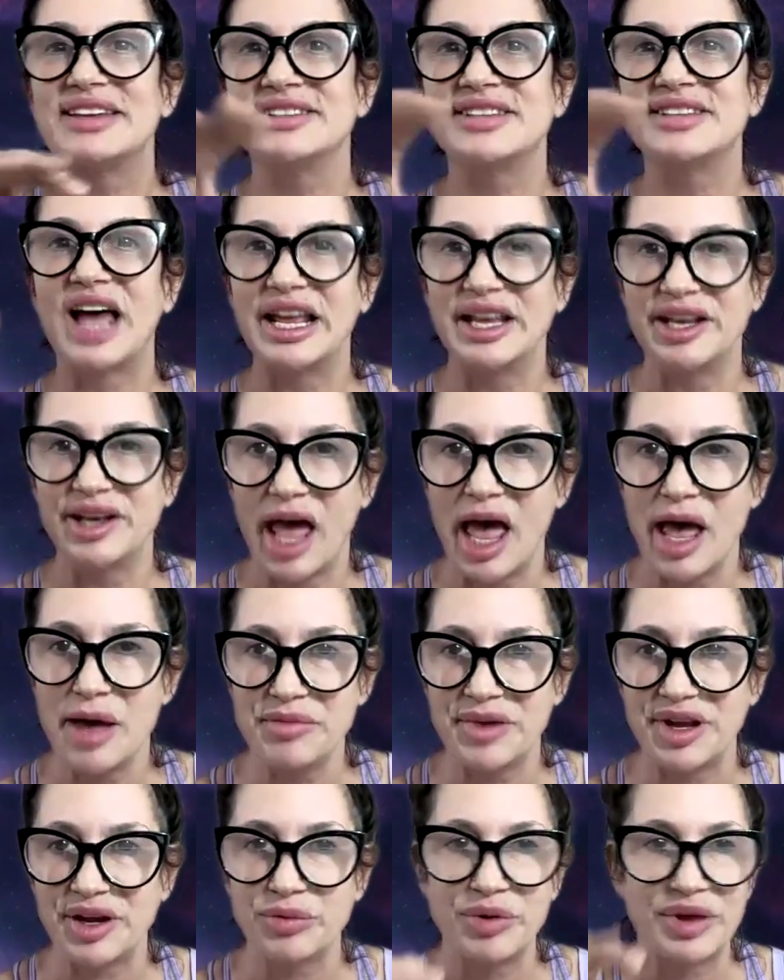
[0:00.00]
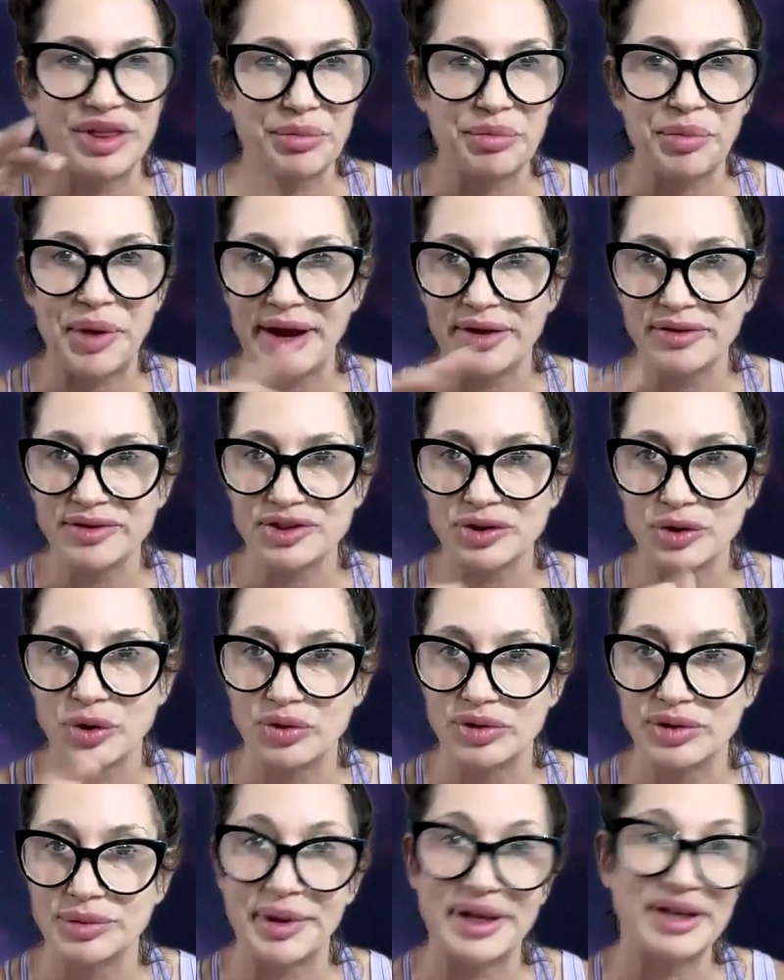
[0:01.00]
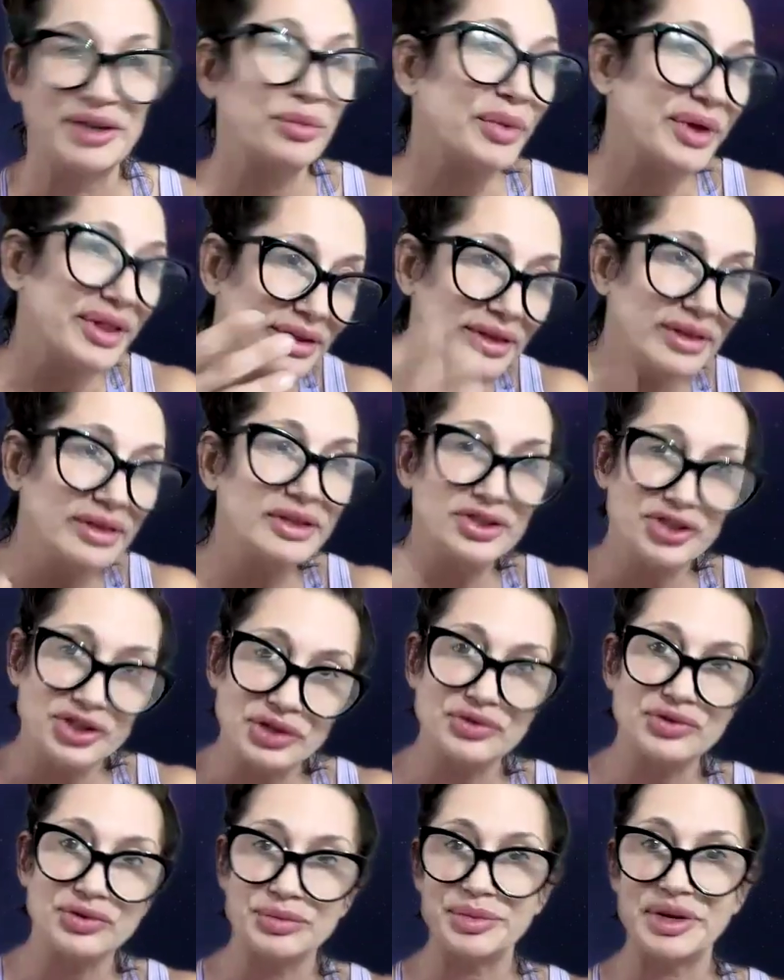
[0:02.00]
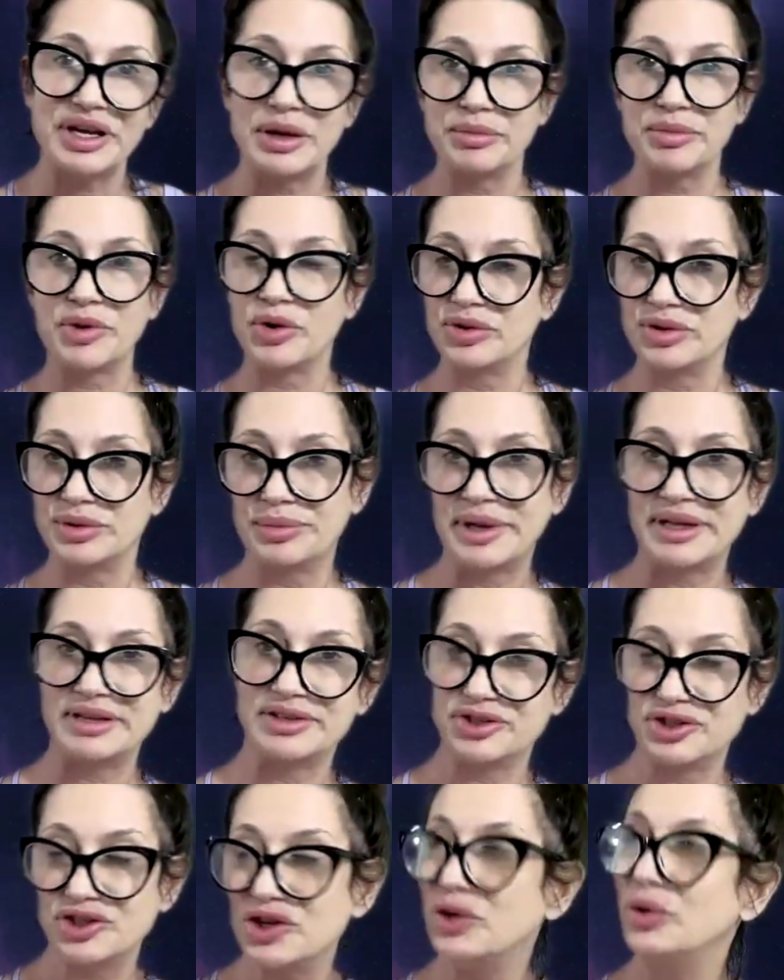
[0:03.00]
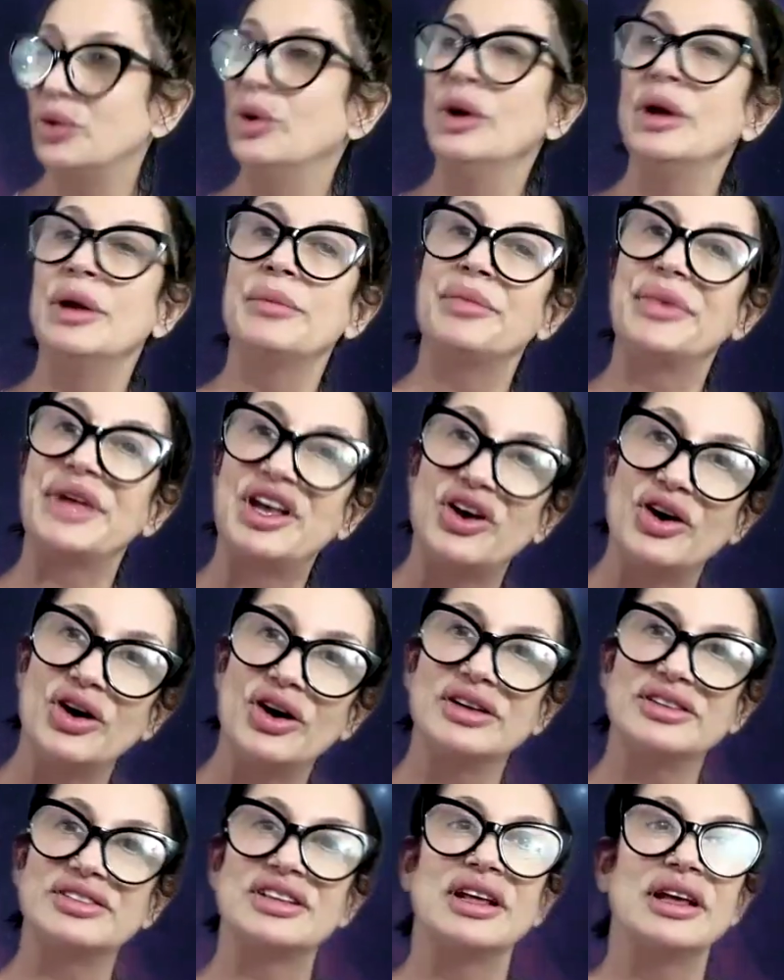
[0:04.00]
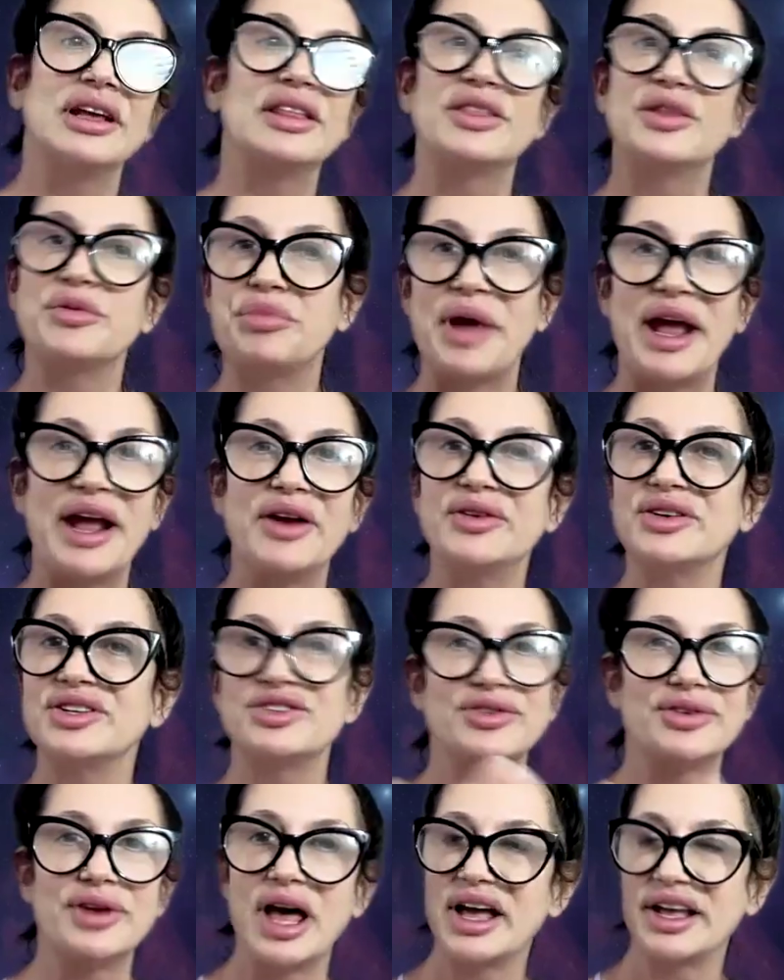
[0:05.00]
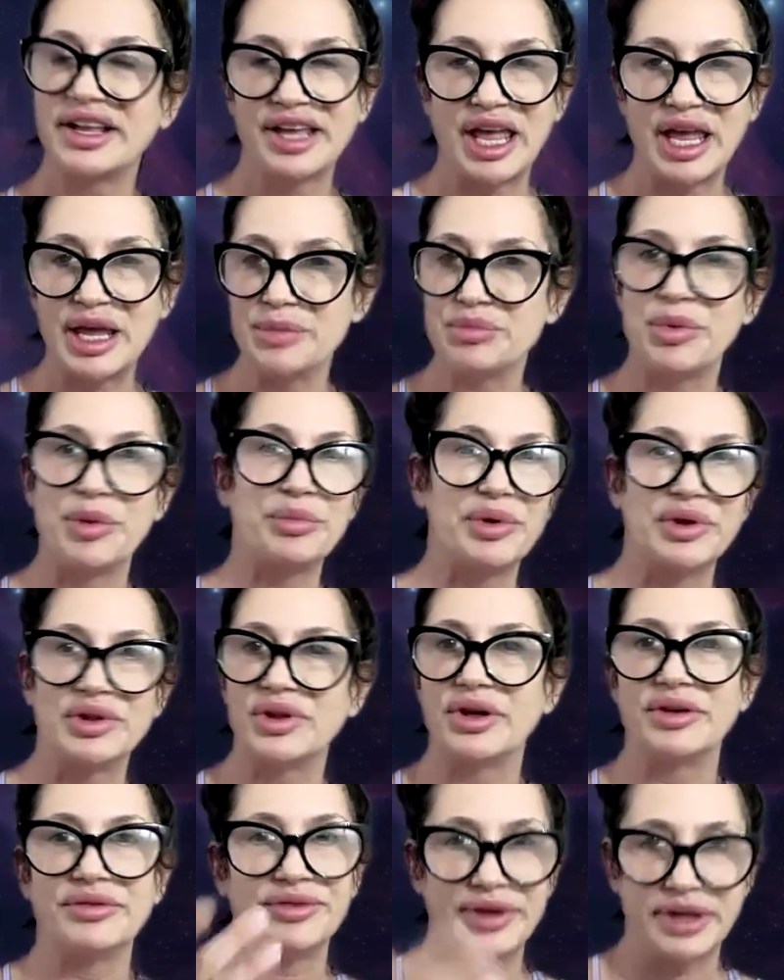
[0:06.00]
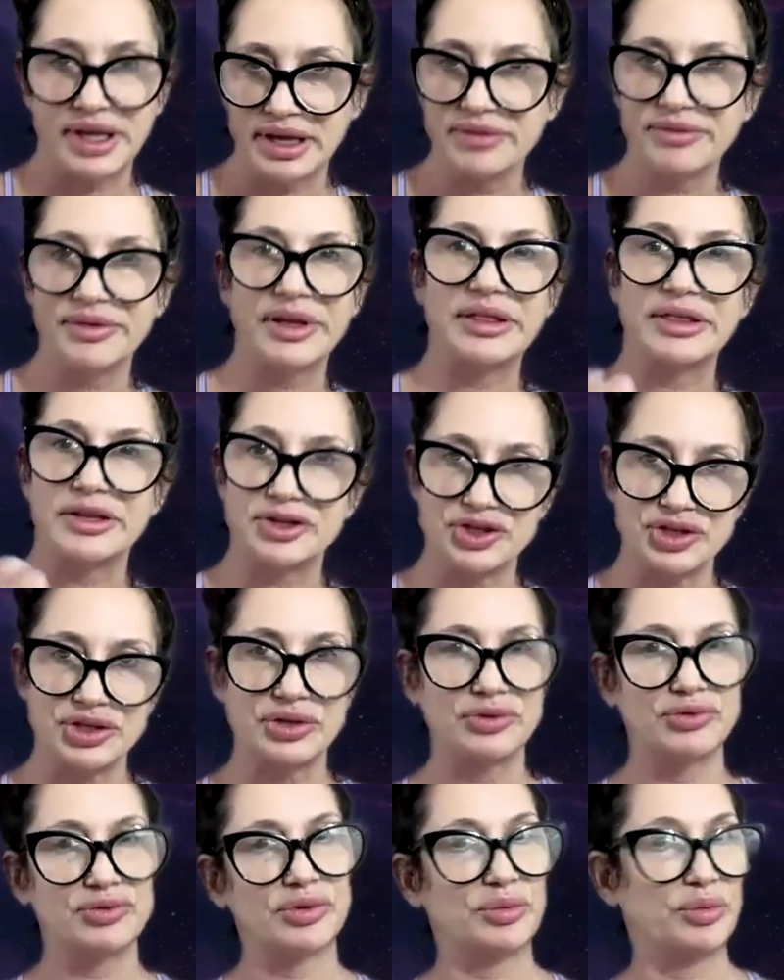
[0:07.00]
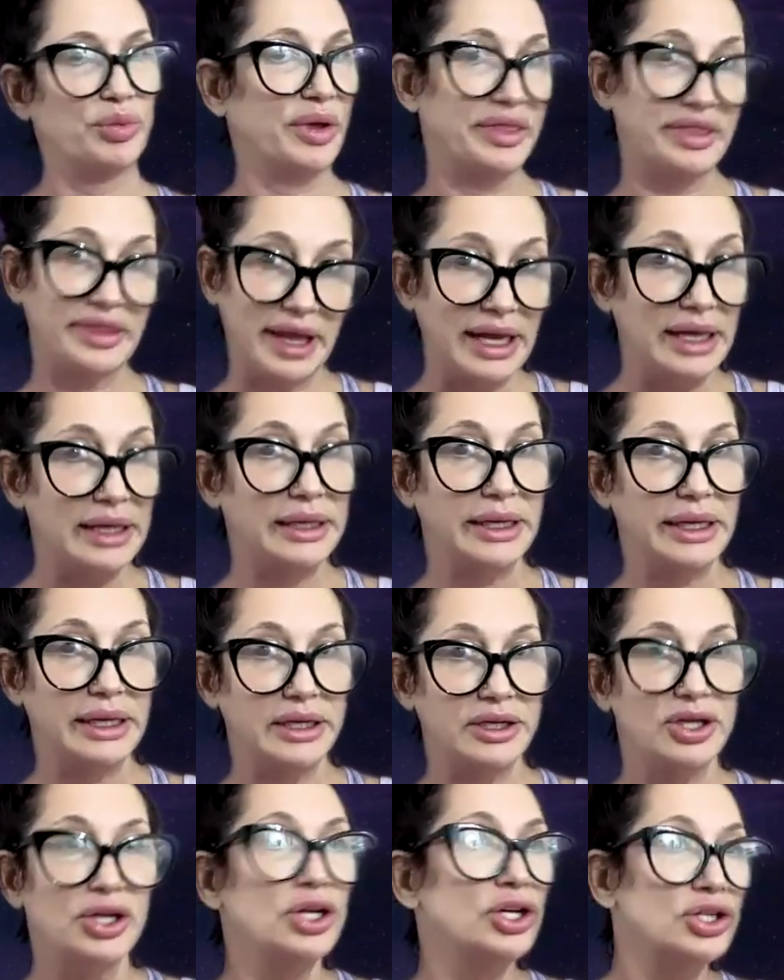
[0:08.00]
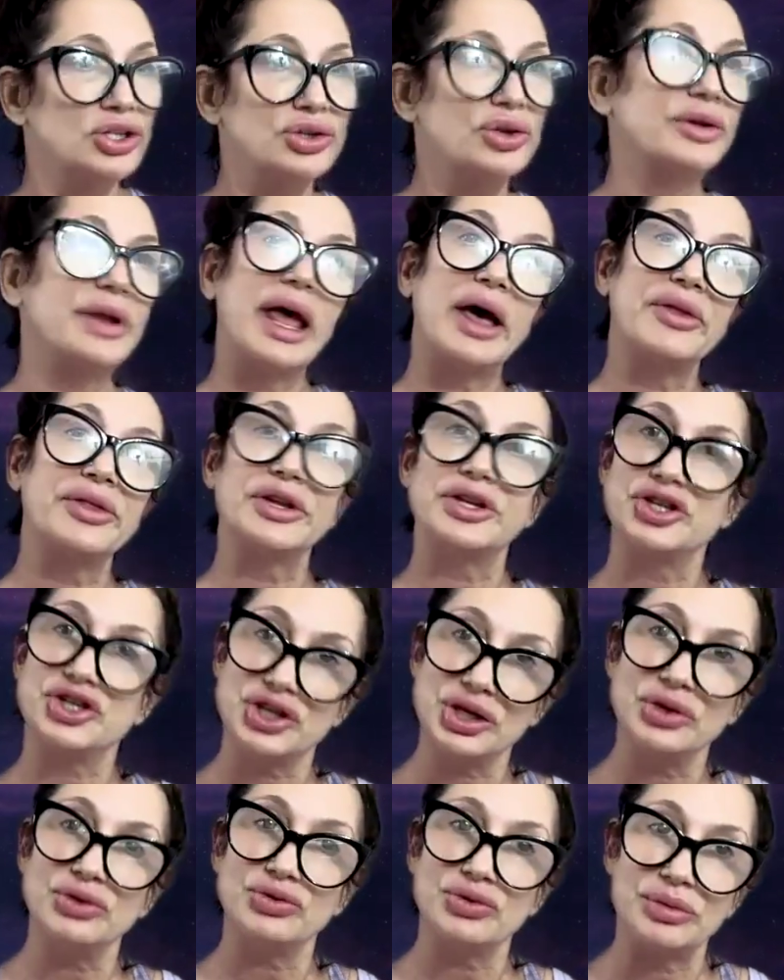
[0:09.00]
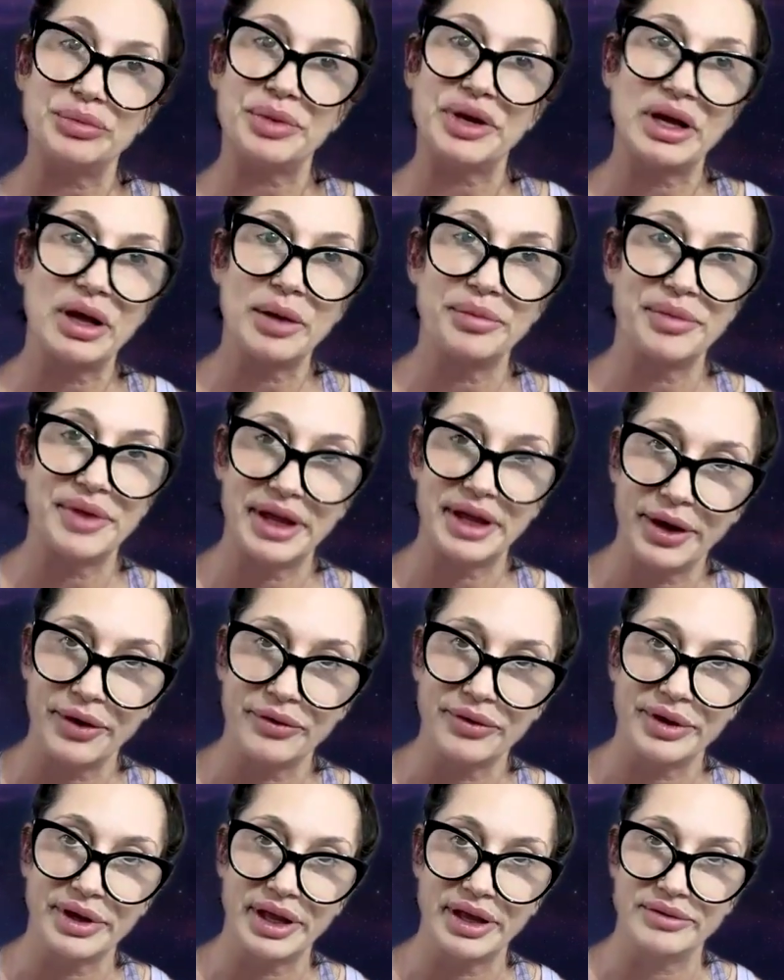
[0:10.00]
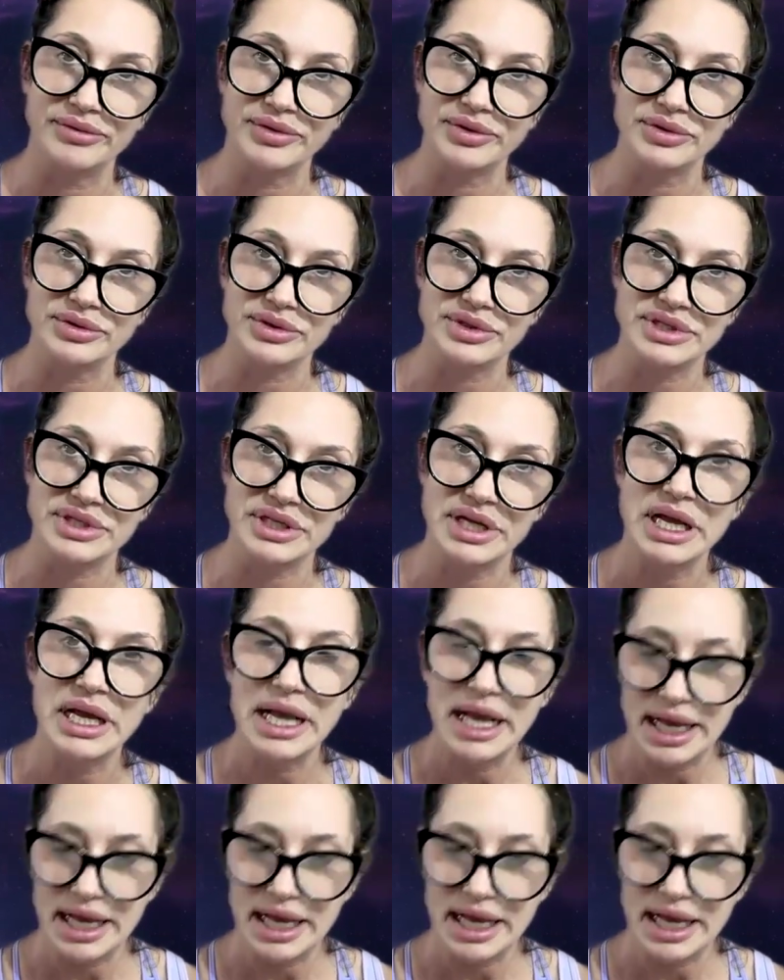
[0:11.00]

dynamic where the parents are codependent, well, then the children become codependent too because the parents are not capable of giving the children what they need. So now the children become the caregivers.